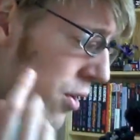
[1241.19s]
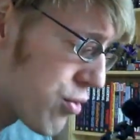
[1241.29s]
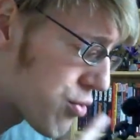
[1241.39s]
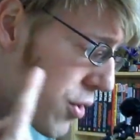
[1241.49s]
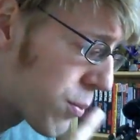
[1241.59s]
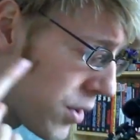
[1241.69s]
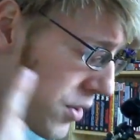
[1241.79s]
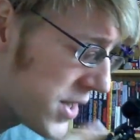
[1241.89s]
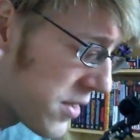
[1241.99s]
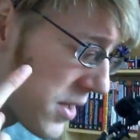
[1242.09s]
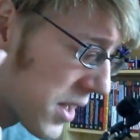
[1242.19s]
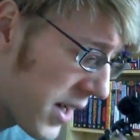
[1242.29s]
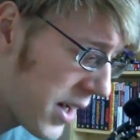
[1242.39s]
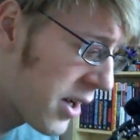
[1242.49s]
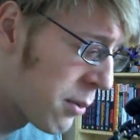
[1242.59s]
Constructbots as I
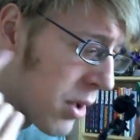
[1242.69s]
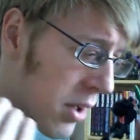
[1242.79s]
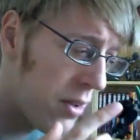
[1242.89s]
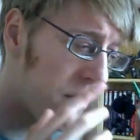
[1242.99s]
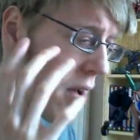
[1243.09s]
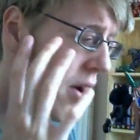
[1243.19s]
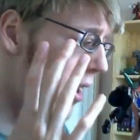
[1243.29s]
can because